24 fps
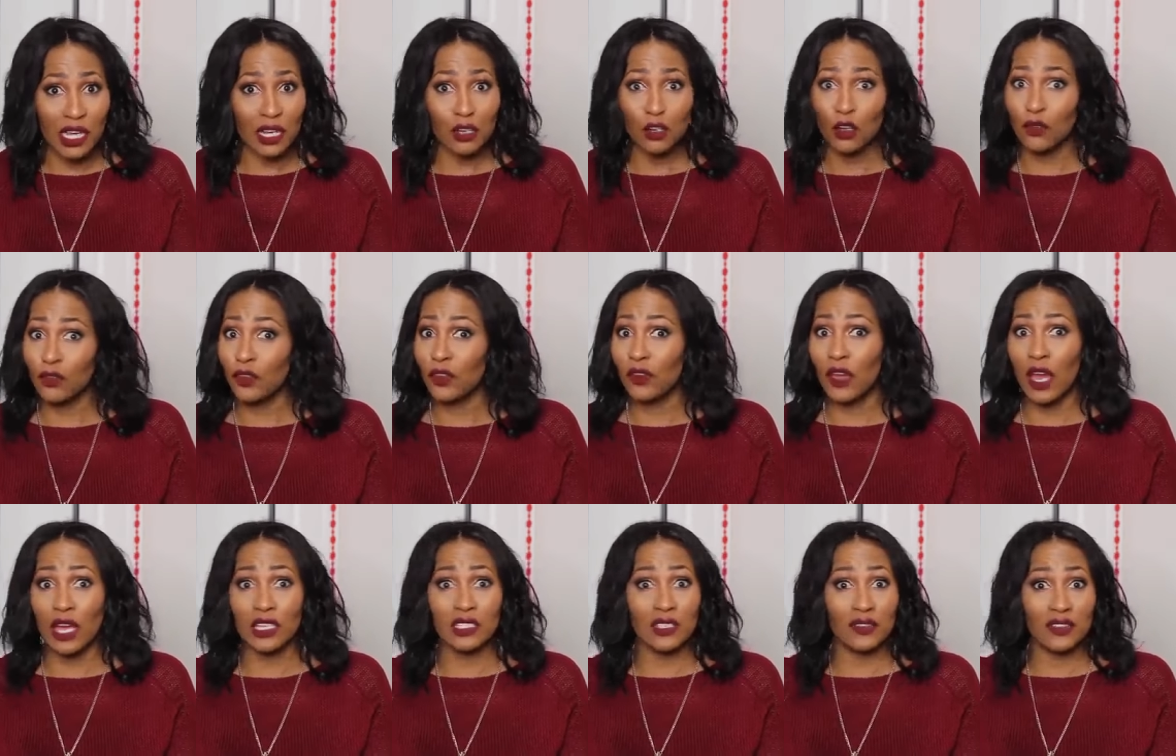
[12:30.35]
I don't know if you
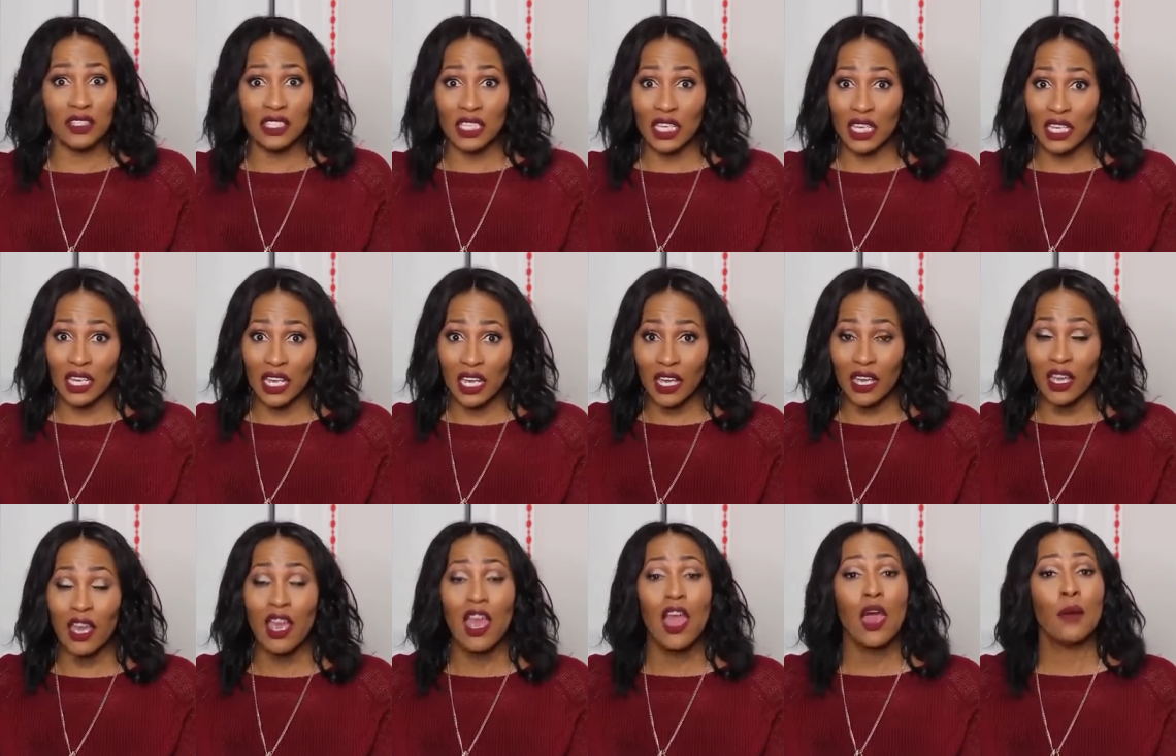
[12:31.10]
guys have seen
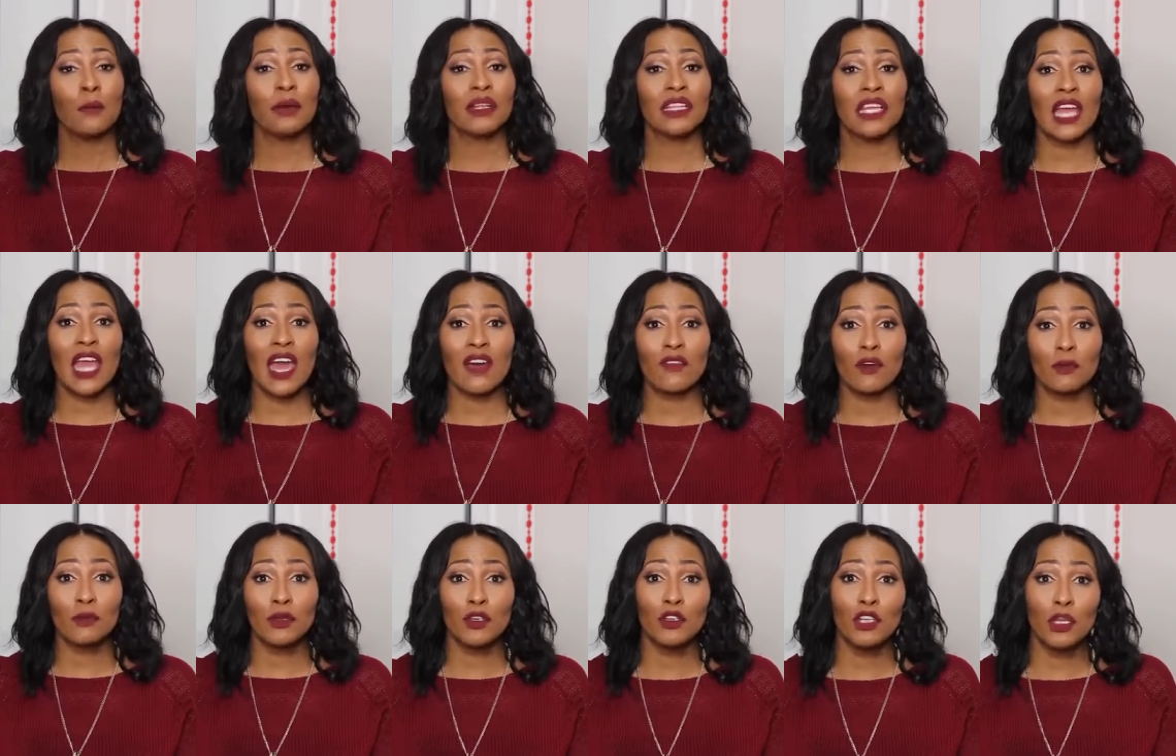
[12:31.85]
it, but they
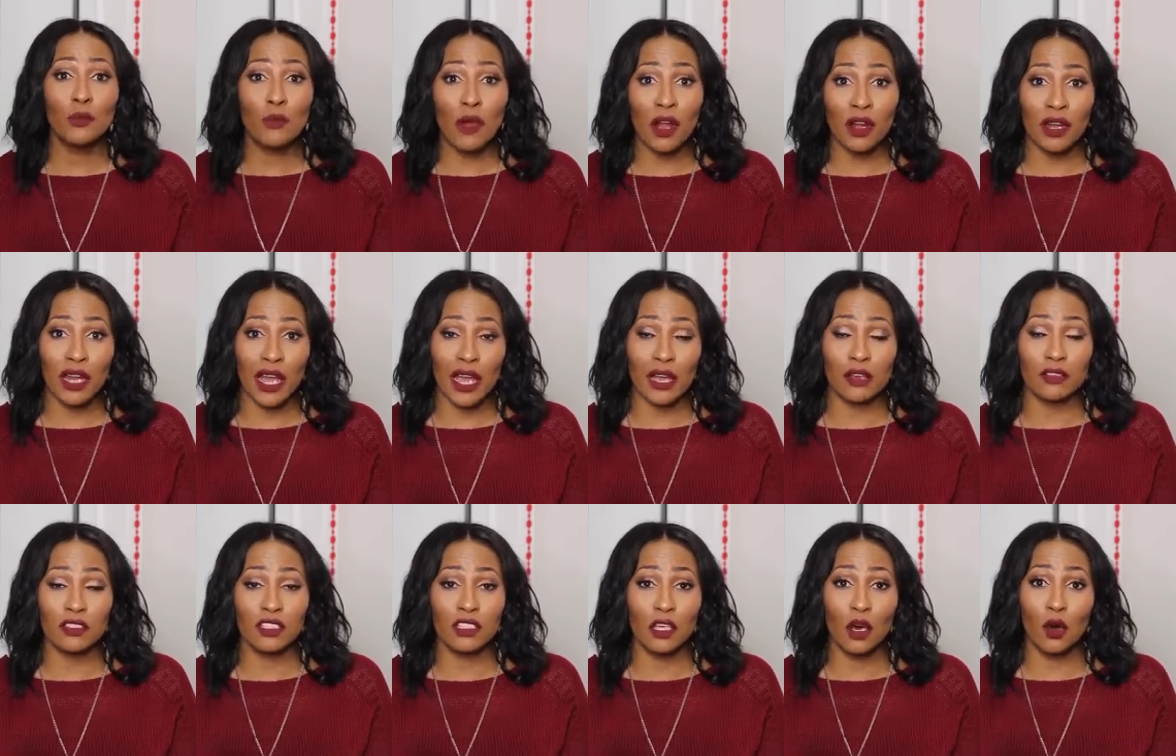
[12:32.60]
have a beauty bar
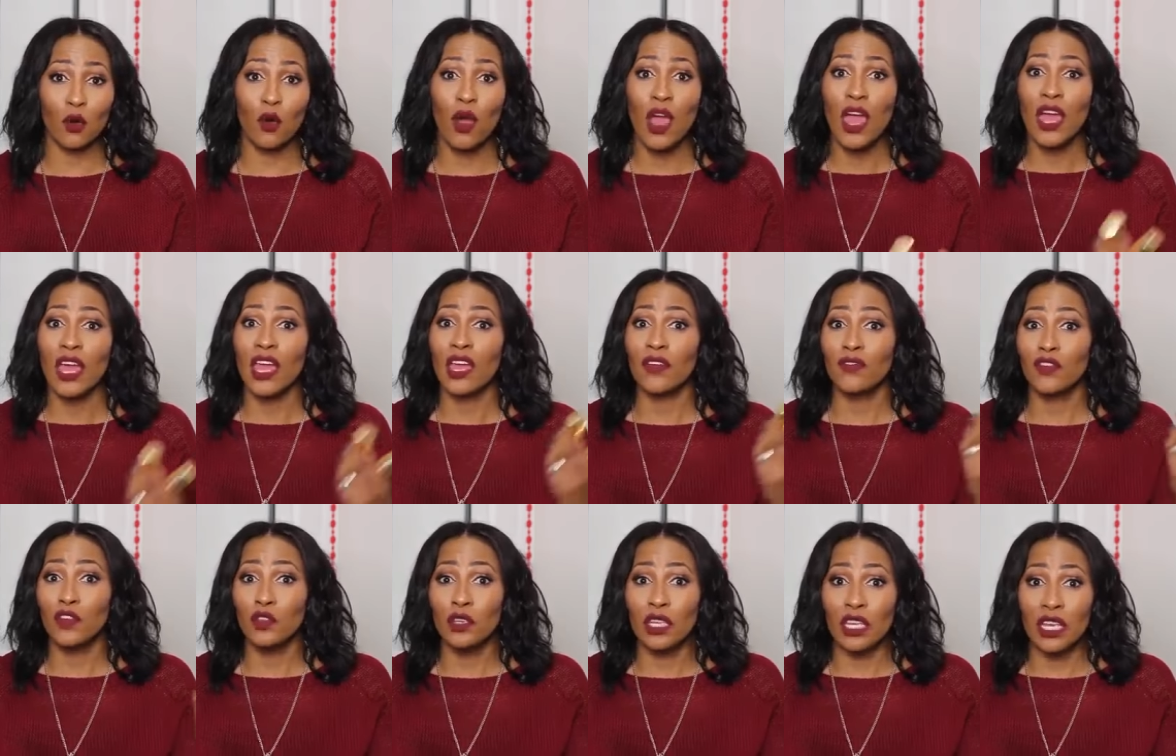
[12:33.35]
now. So
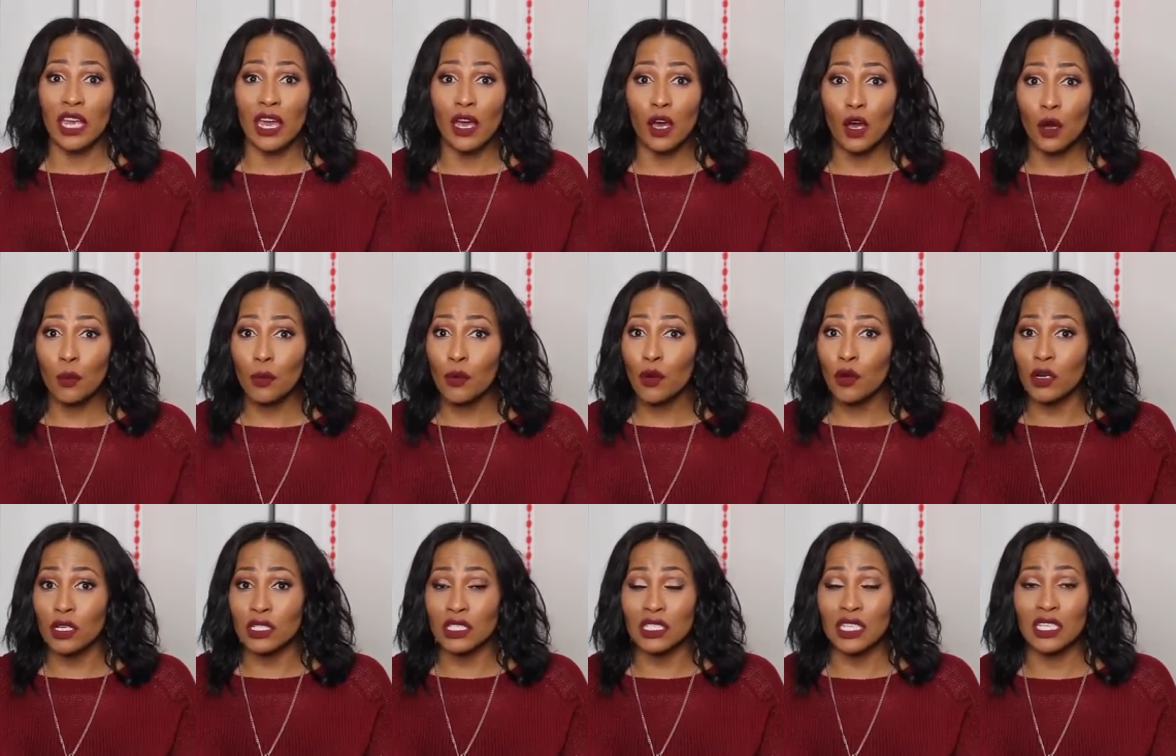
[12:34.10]
if you need help
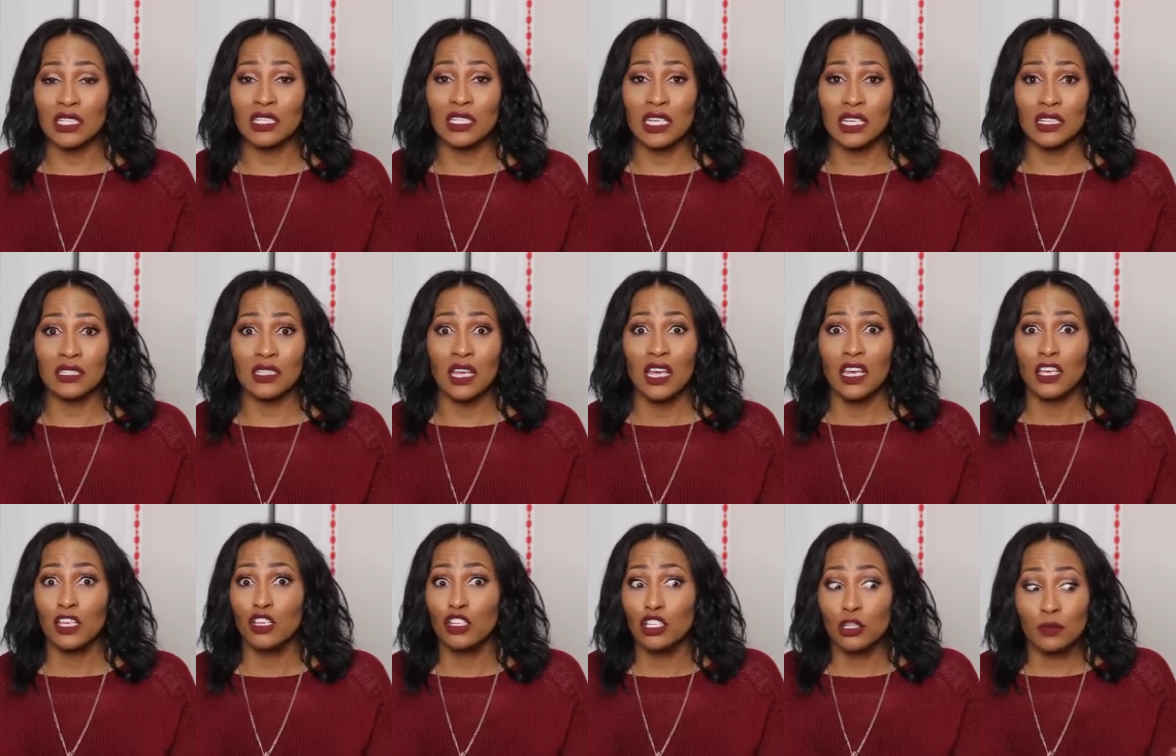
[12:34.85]
or assistance,
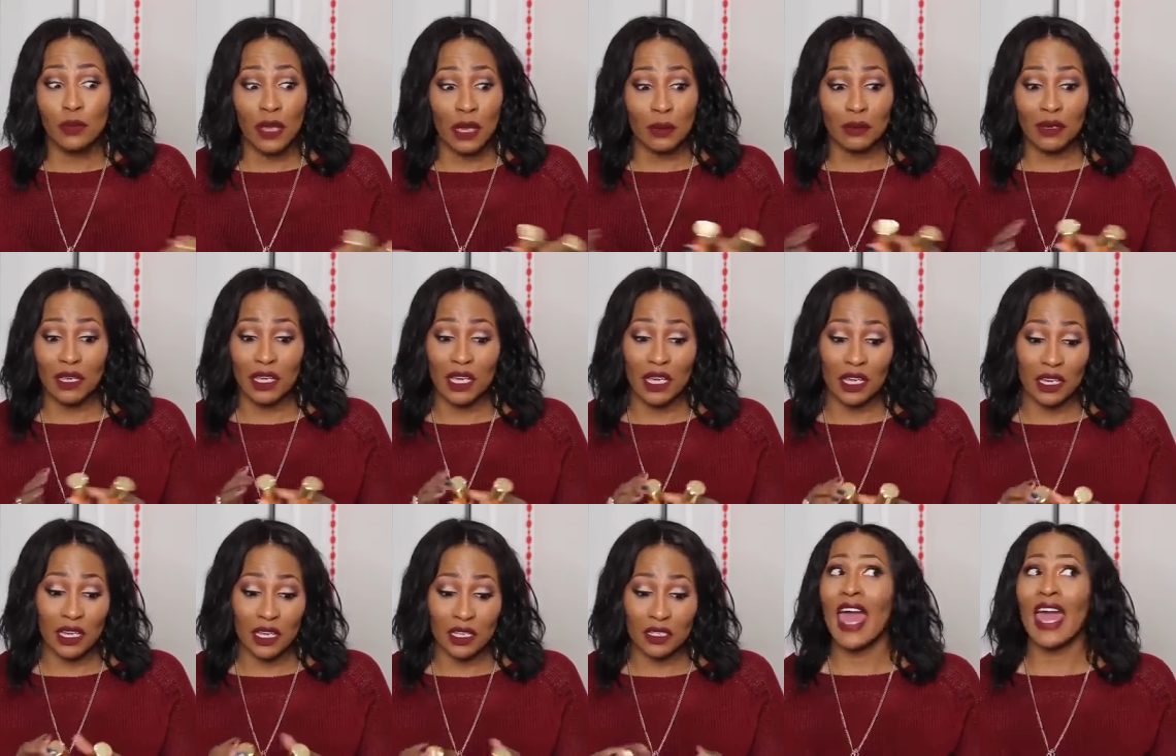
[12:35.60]
you should be able to
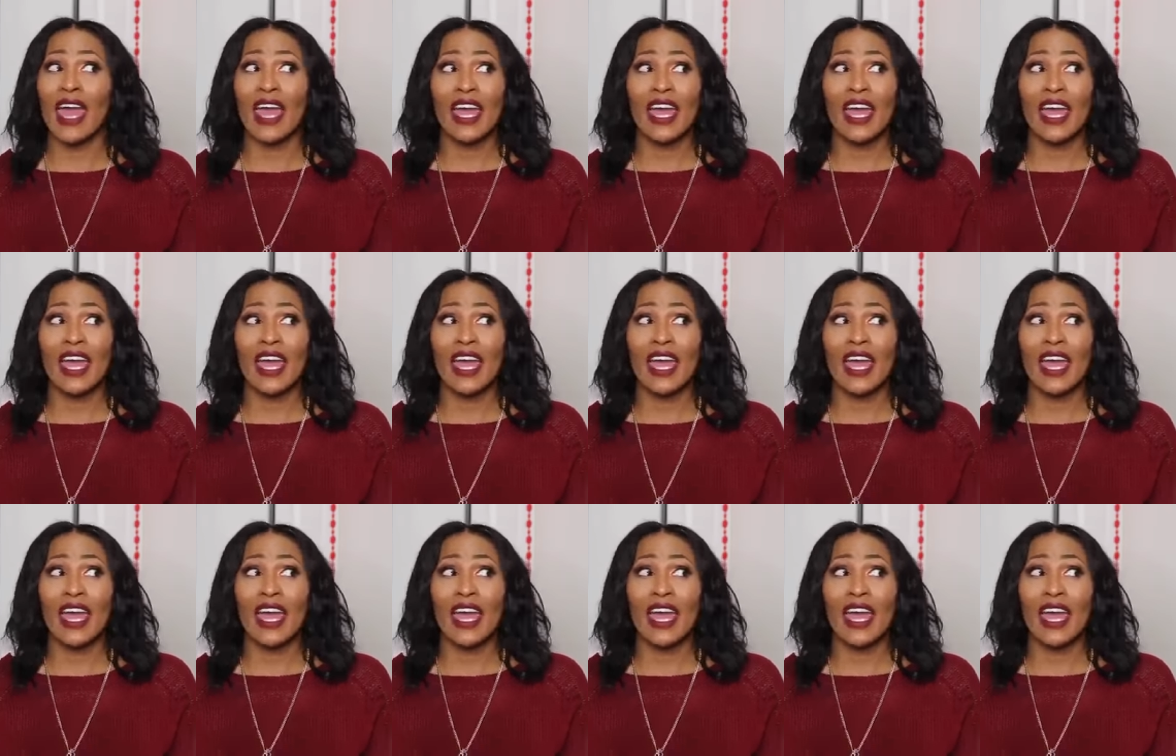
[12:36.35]
get it.